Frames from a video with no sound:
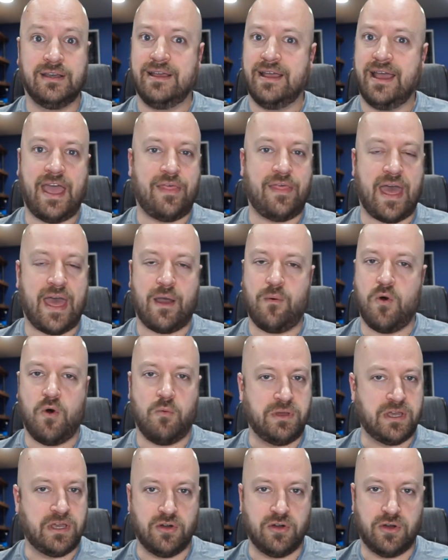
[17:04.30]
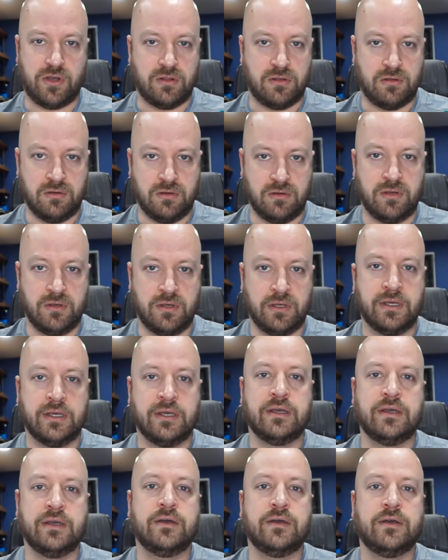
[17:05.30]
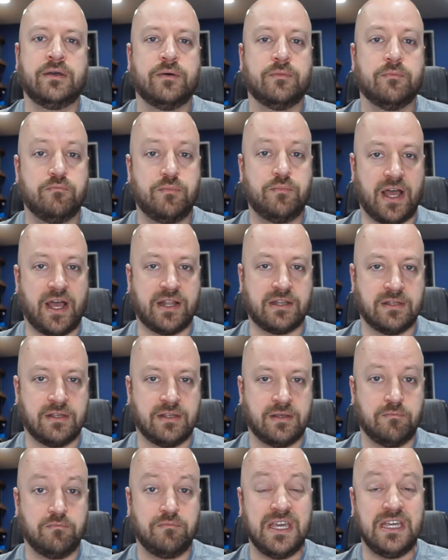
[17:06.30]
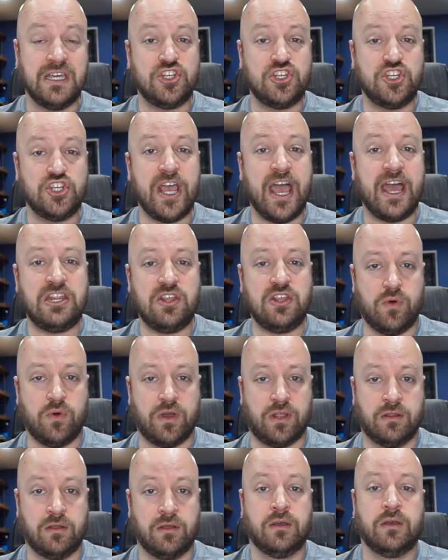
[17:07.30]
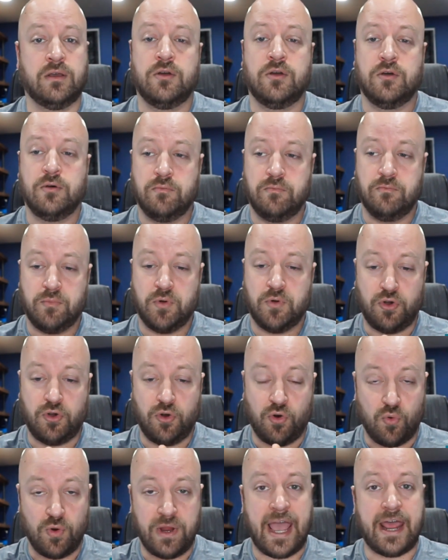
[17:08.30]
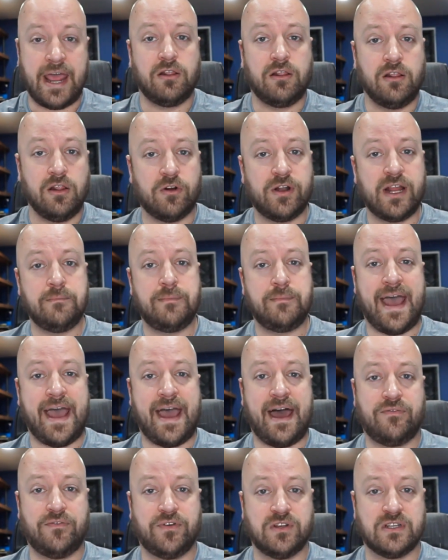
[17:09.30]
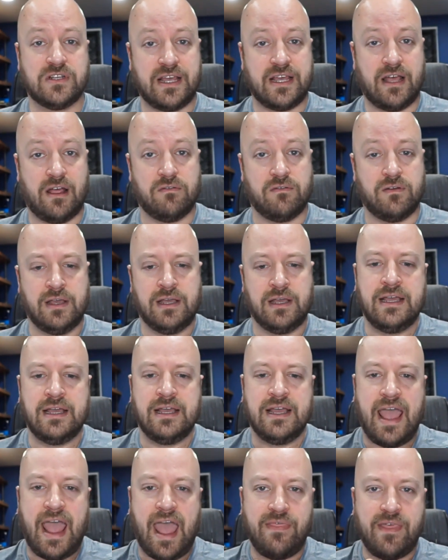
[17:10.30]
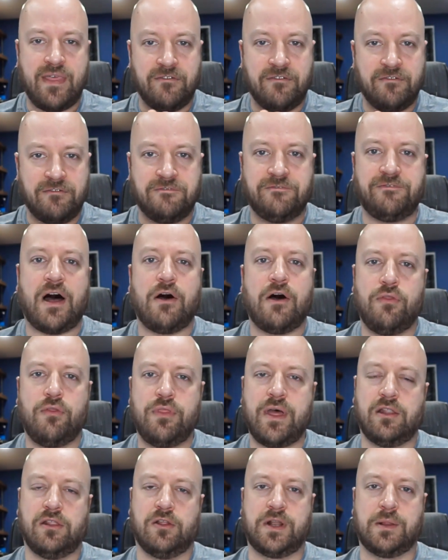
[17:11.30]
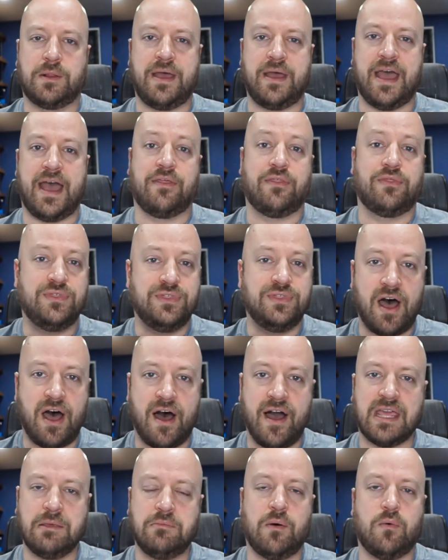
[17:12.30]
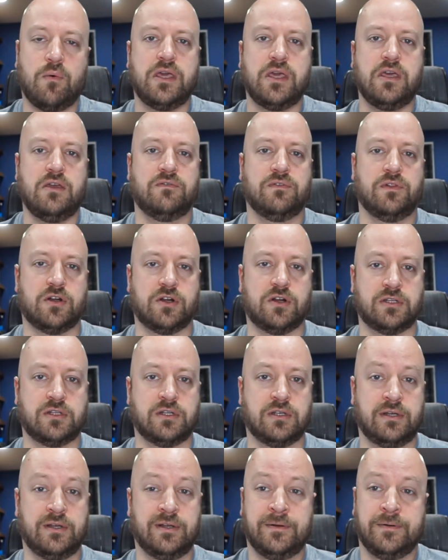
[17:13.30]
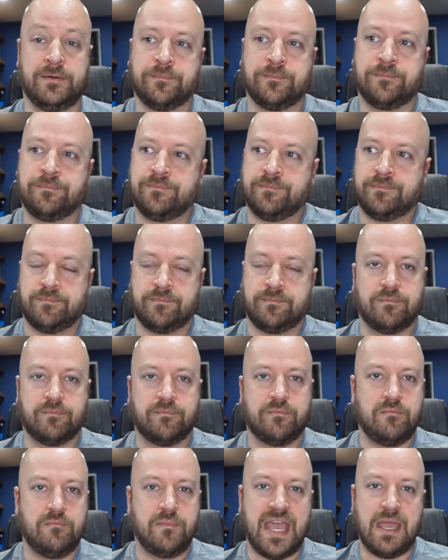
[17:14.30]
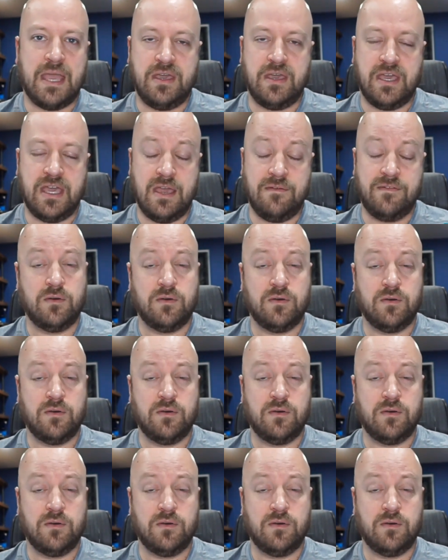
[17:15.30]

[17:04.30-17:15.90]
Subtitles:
and that won't be good. But be genuine. Create a learning path for yourself, and then follow that learning path. Document what you've learned. Maybe even